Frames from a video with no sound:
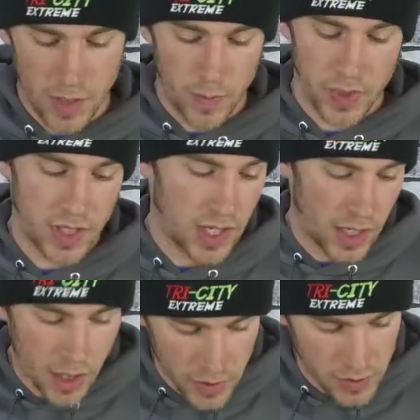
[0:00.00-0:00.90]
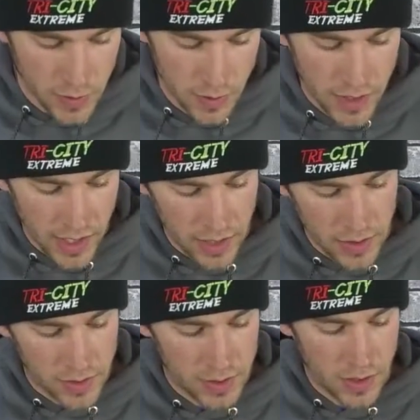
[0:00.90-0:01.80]
But then I also know
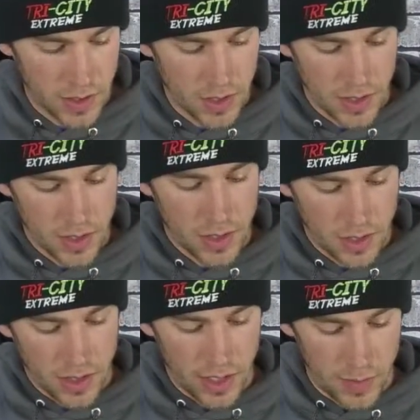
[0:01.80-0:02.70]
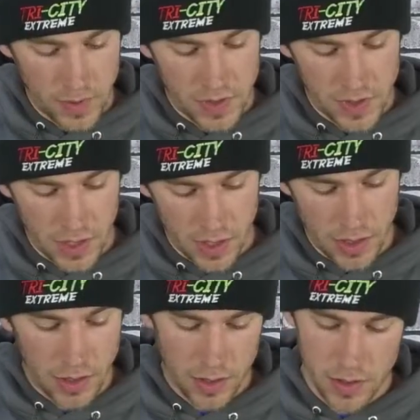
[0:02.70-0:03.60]
guys that would say